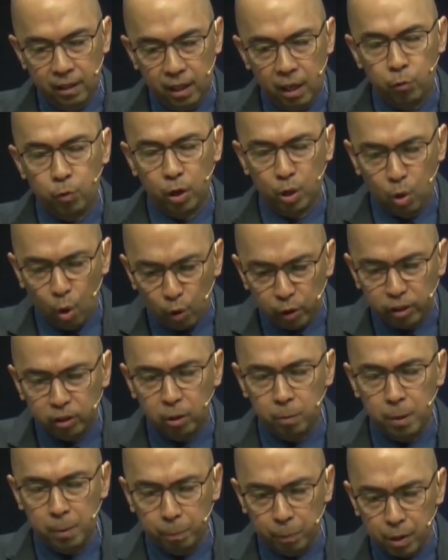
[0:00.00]
If we're going
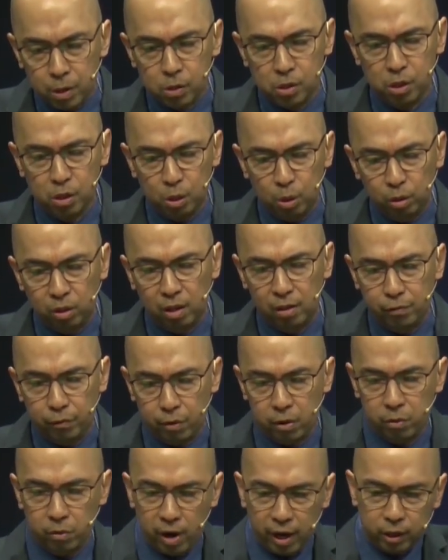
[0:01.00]
to be persecuted
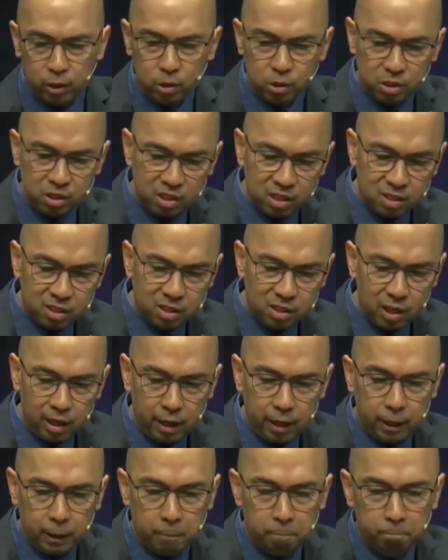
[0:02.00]
for righteousness'
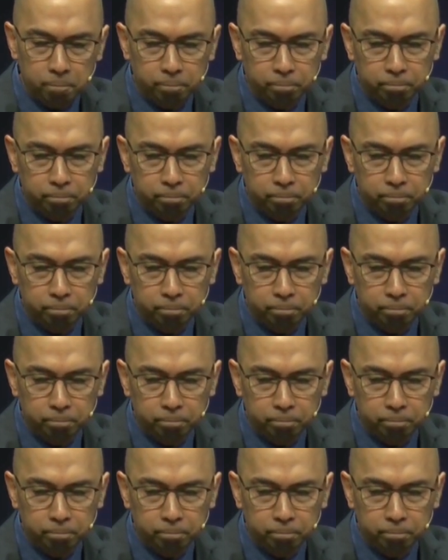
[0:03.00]
sake,